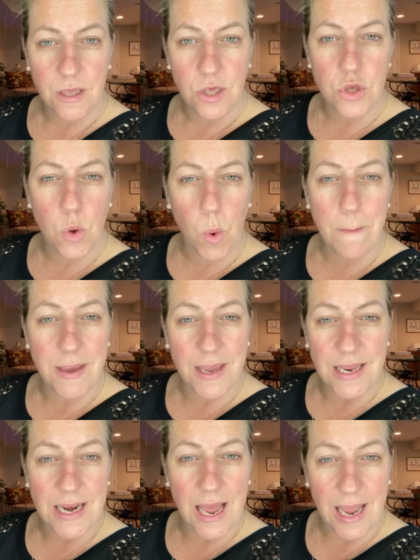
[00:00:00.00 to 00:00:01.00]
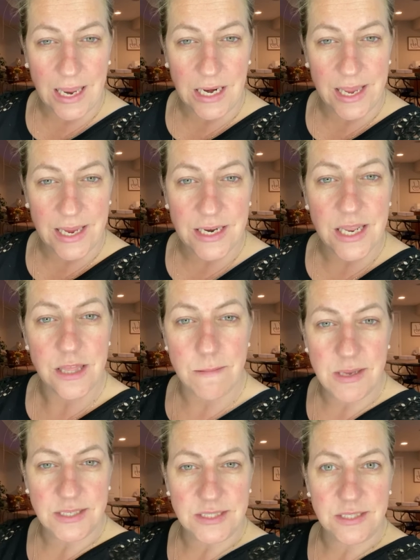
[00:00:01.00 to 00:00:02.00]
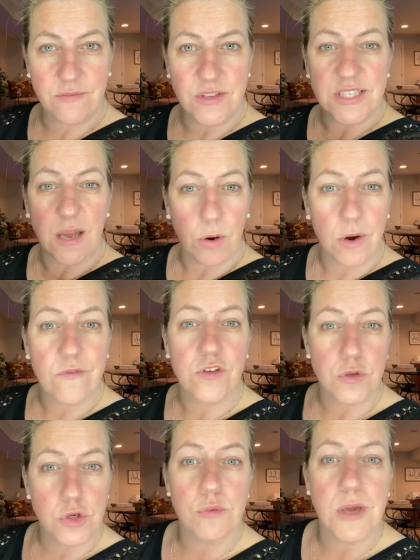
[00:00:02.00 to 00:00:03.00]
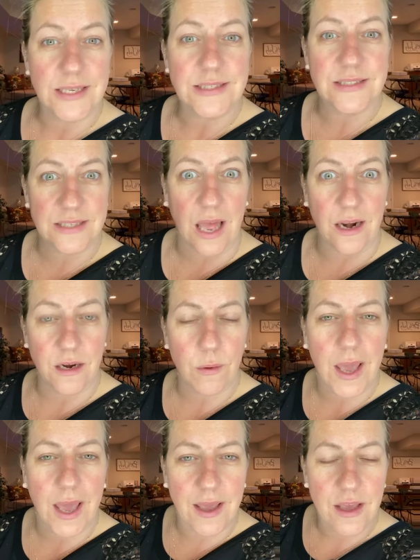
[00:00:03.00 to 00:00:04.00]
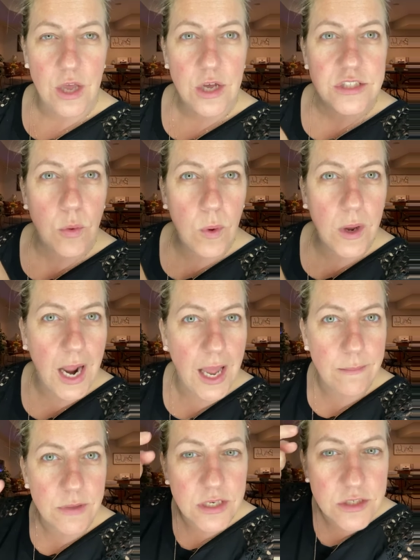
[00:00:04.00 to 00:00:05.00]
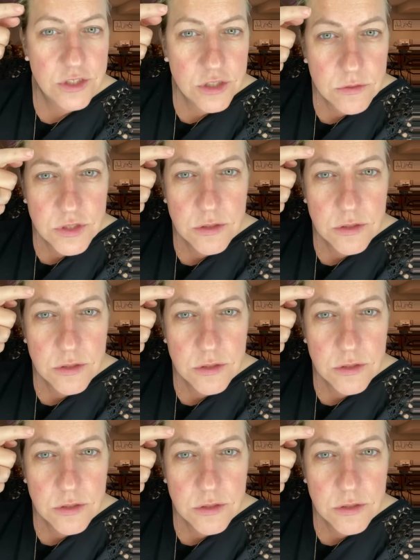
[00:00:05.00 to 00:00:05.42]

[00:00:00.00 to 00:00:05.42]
your main highlight in the midst of the summer if you do get sun, okay? So what I'm gonna do you